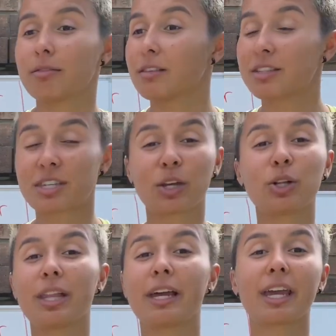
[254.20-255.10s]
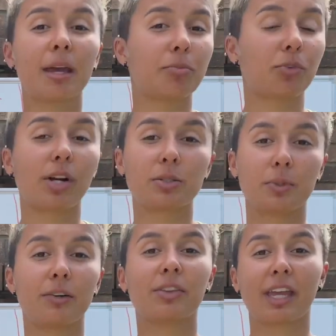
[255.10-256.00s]
single leg hip thrust,
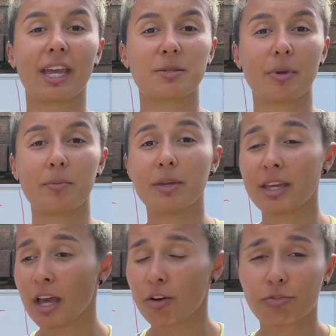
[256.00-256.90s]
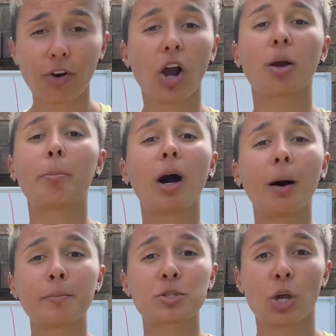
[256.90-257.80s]
whatever the case may be, frog
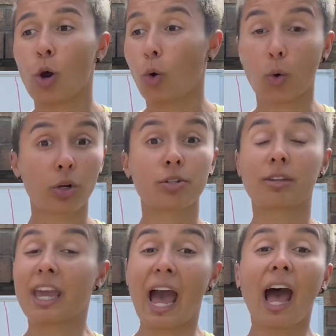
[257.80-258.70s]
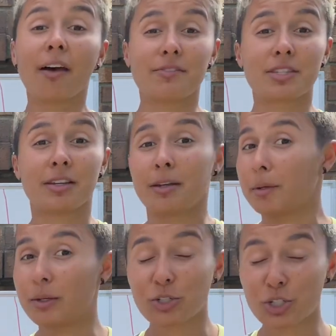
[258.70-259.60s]
pumps, or calves.
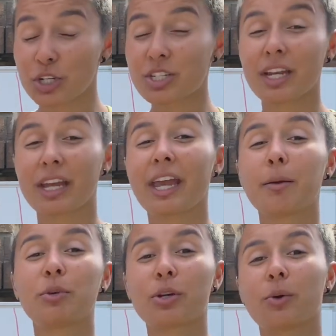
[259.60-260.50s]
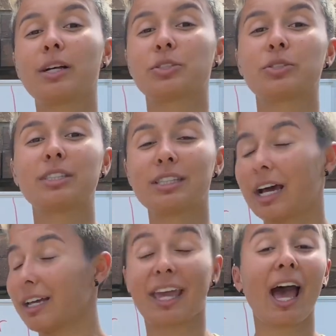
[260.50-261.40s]
And you're just gonna hammer your quads, so
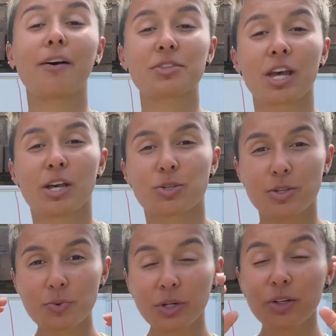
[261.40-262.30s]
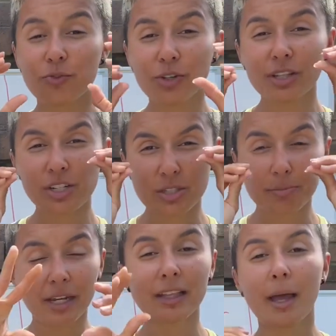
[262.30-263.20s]
calves. So this is where you're really just
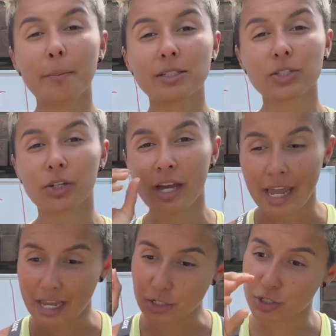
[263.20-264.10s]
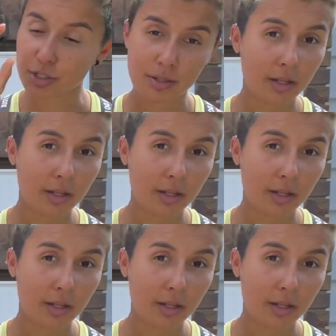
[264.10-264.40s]
picking that muscle and just